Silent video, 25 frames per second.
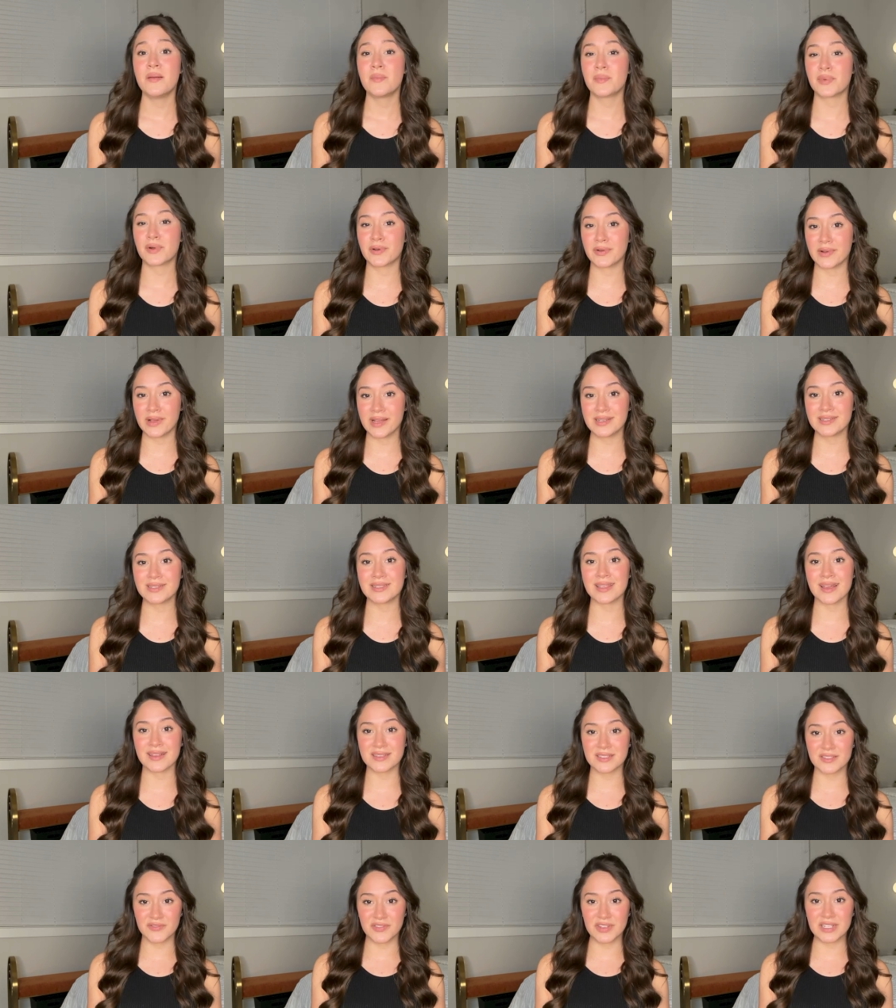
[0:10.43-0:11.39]
Perez
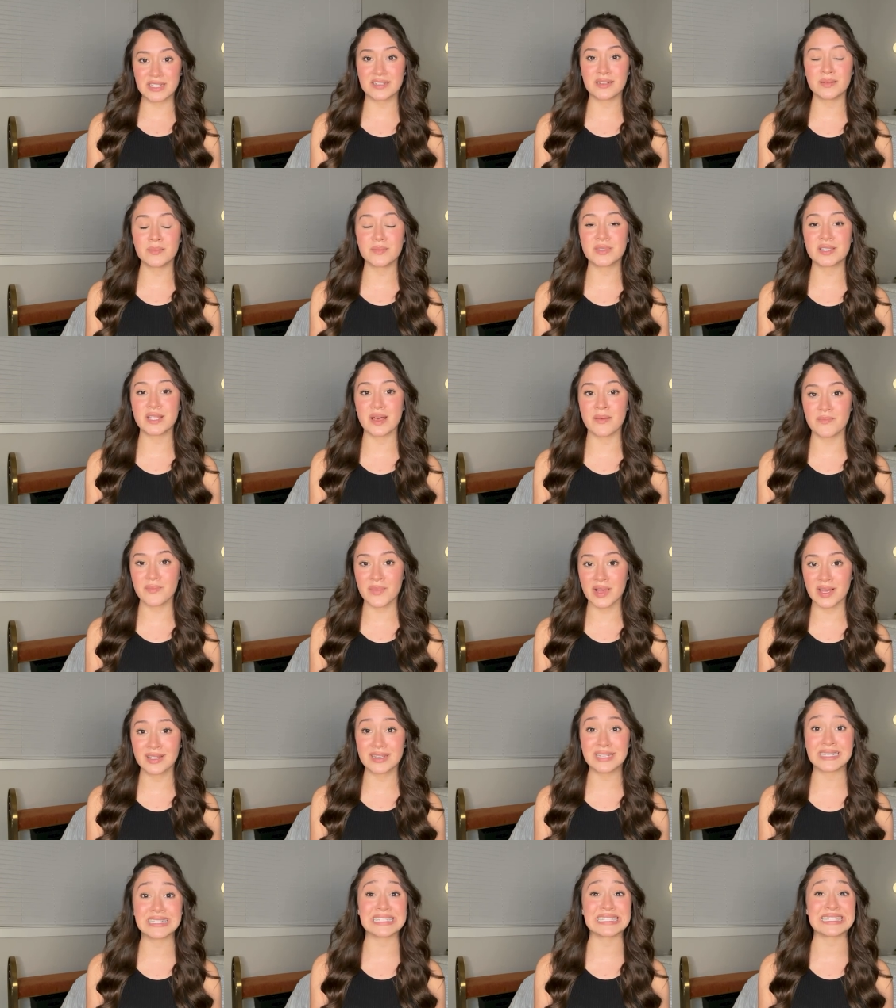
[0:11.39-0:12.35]
as victims
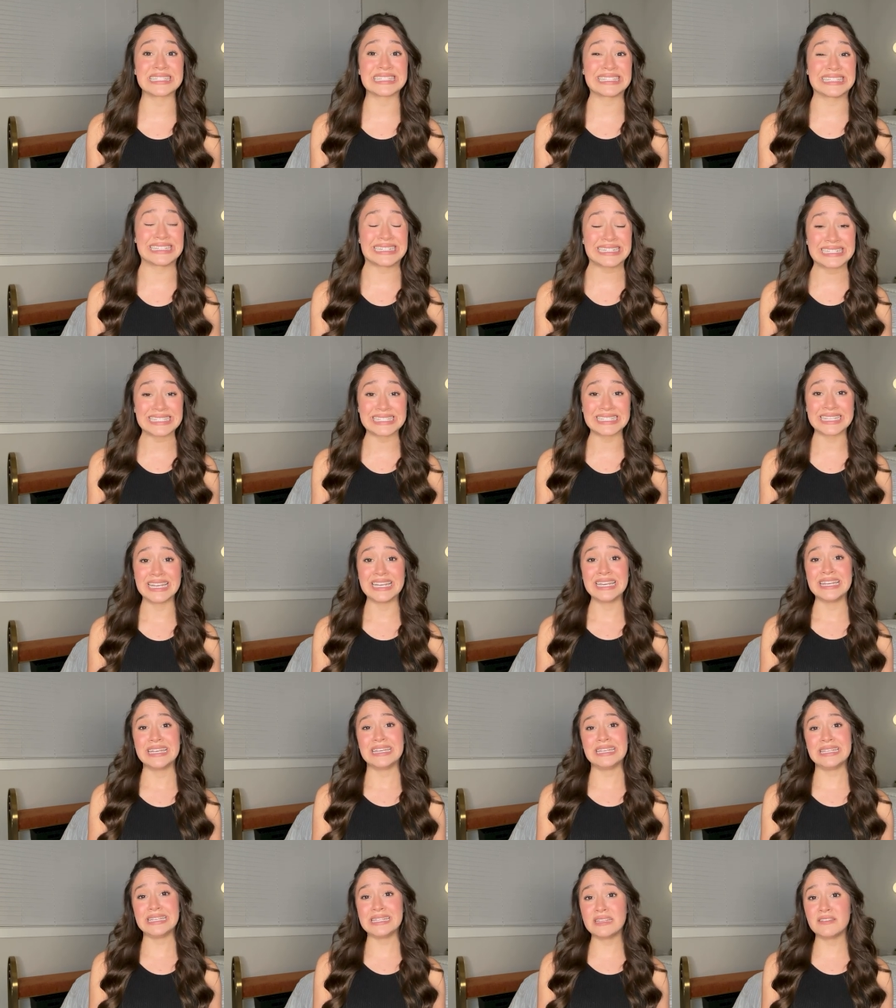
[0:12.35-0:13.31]
among six
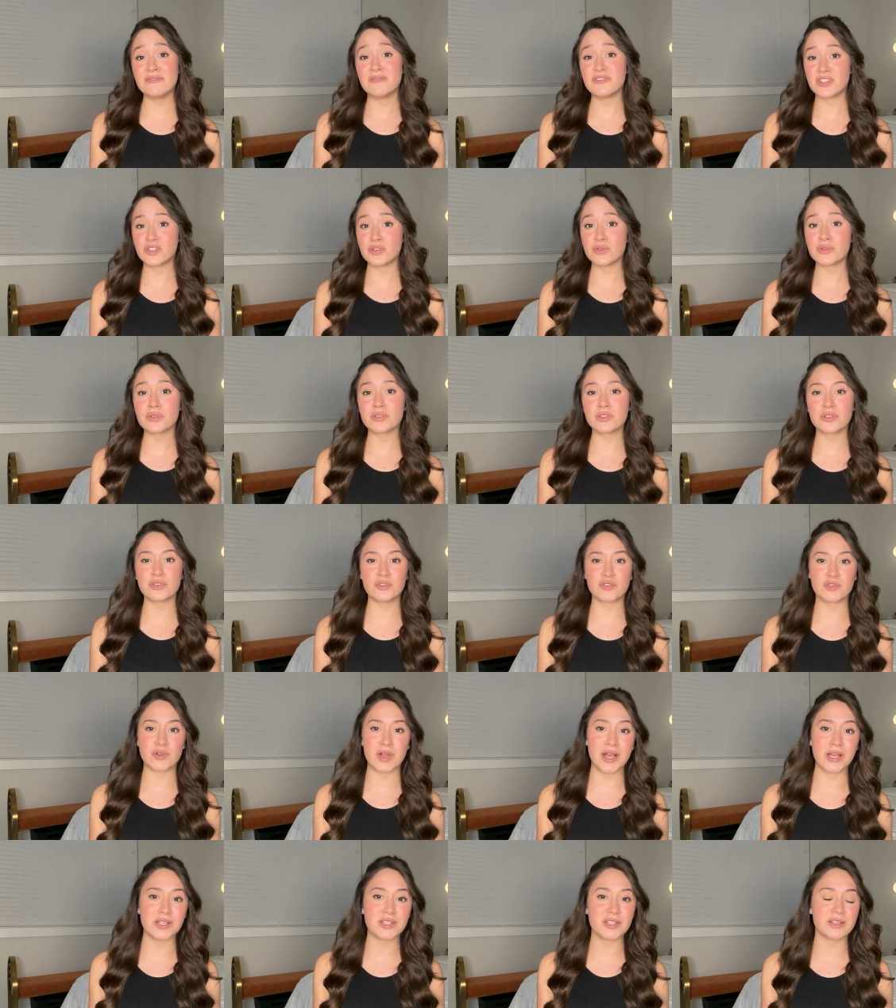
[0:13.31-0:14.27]
individuals who
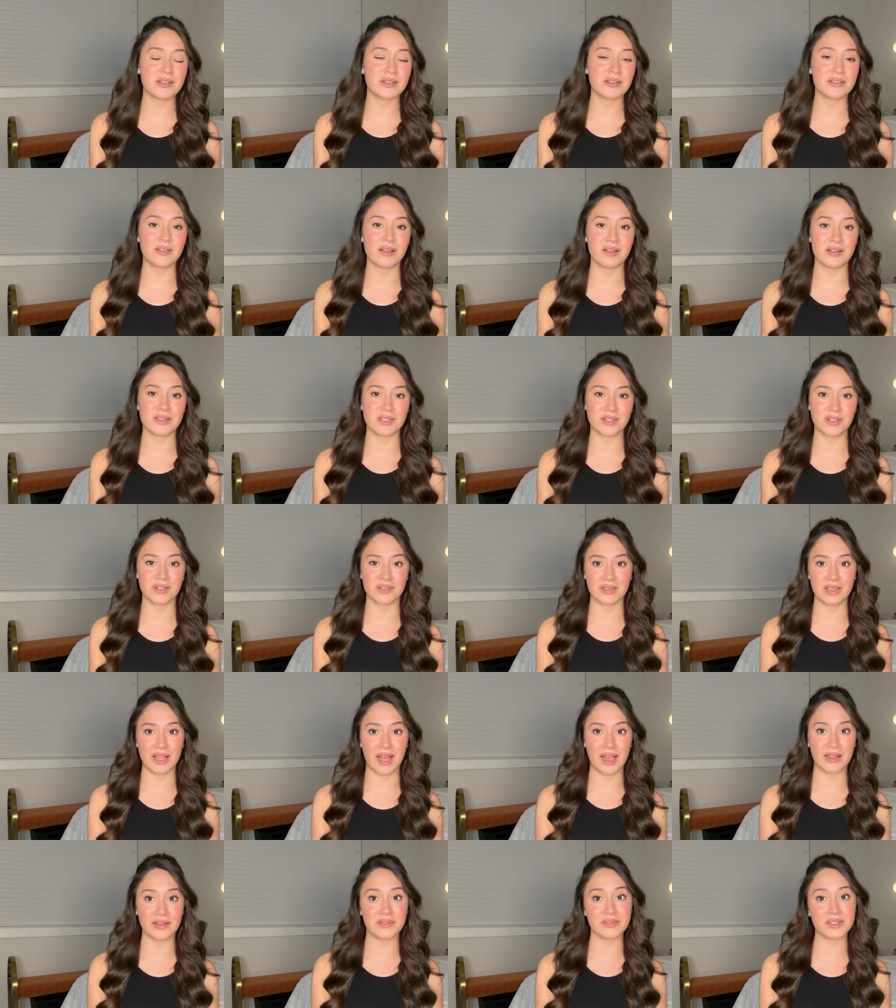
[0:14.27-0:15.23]
tragically lost their
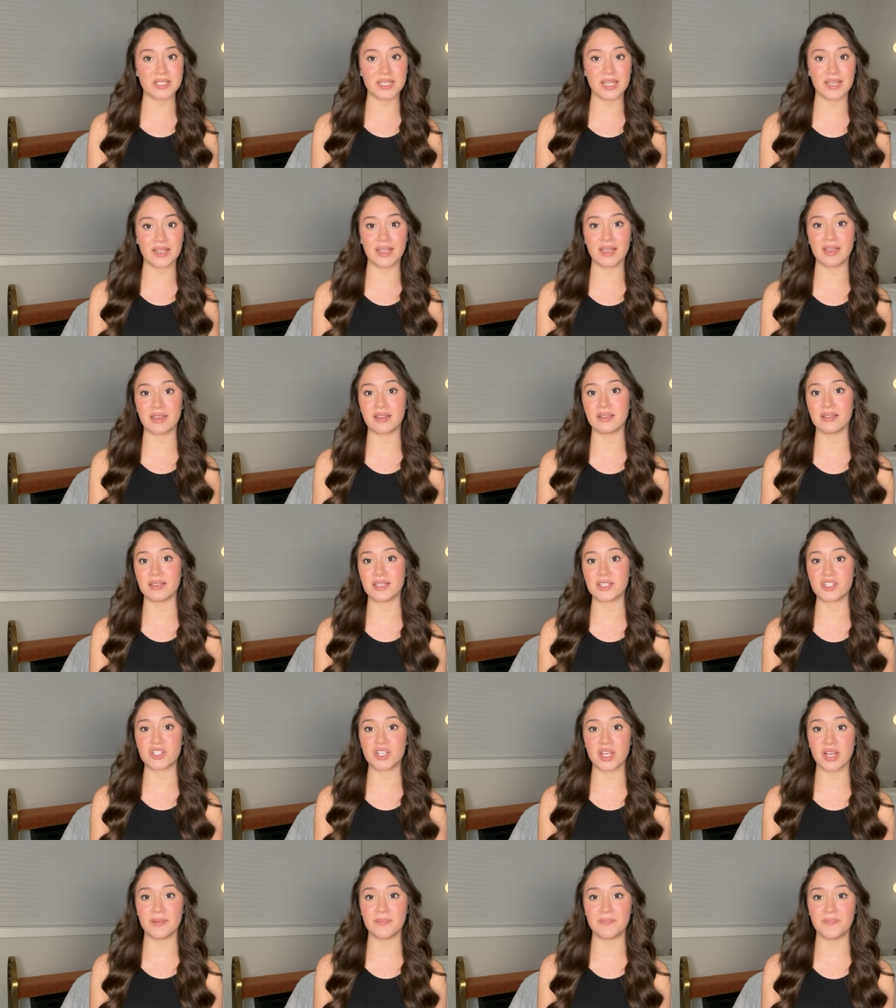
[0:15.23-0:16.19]
lives in a
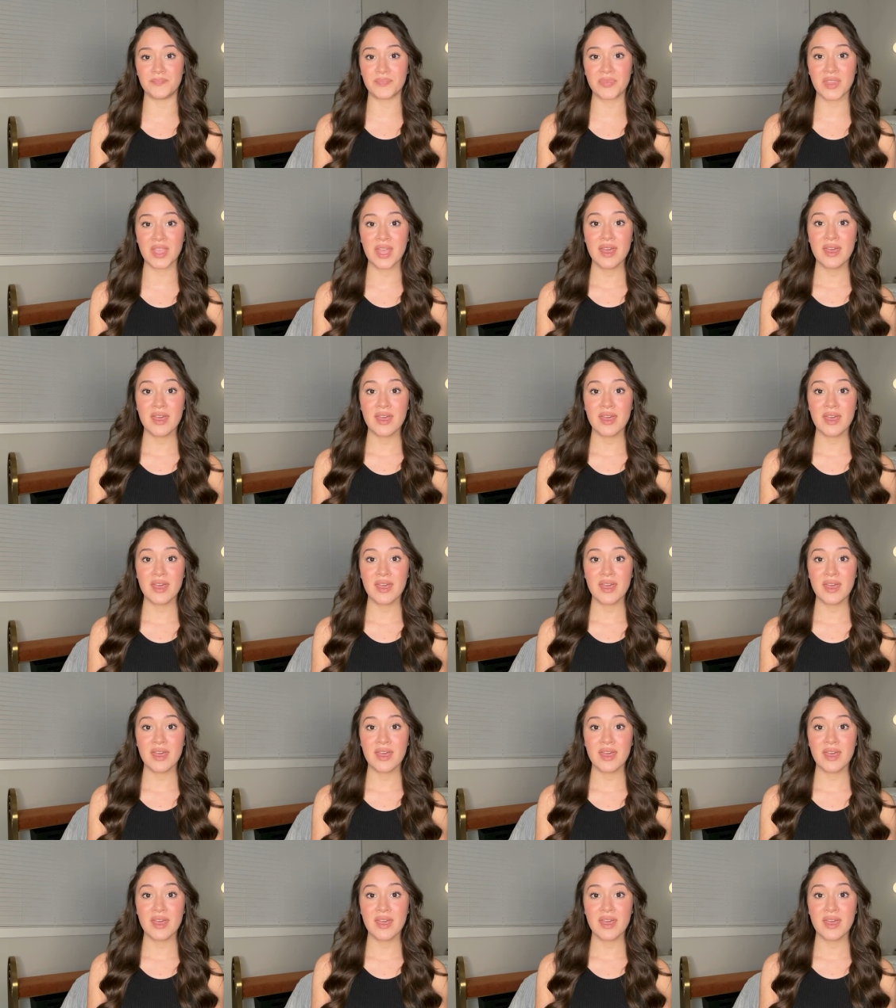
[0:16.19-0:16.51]
collision.